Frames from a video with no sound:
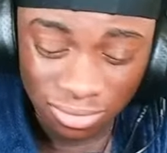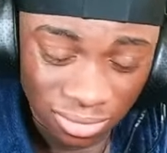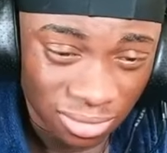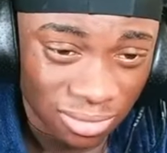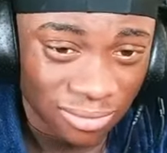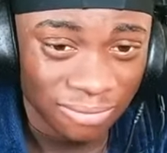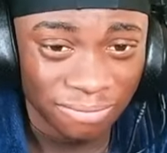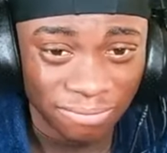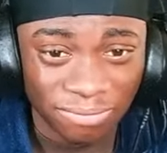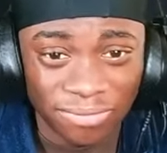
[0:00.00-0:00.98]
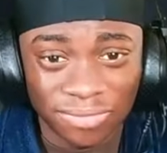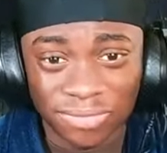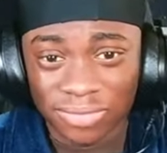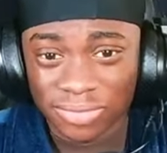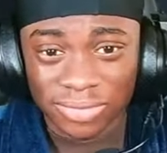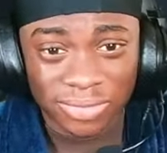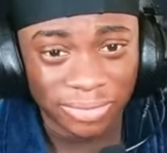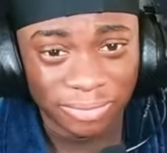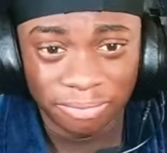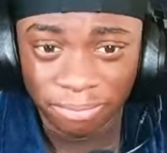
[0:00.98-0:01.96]
Pull a Rocky's gym wear.
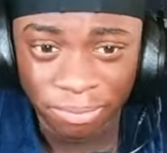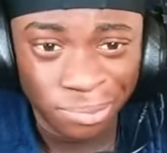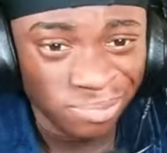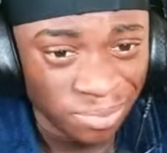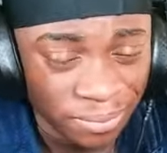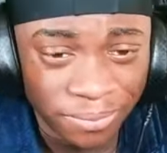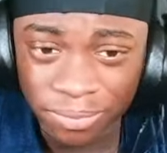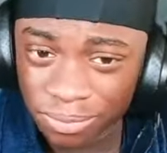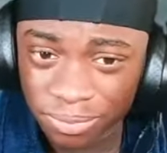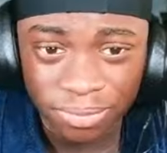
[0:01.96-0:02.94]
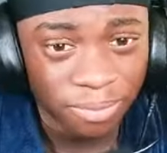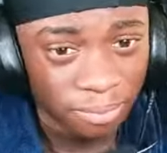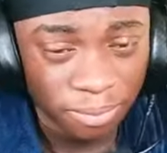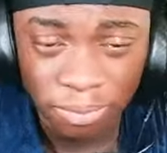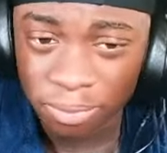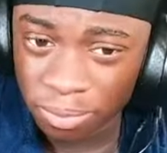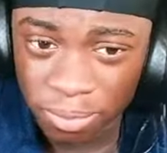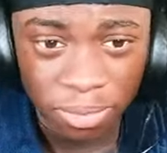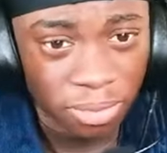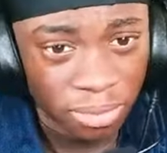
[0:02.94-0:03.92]
Four bags on t-shirts, two bags on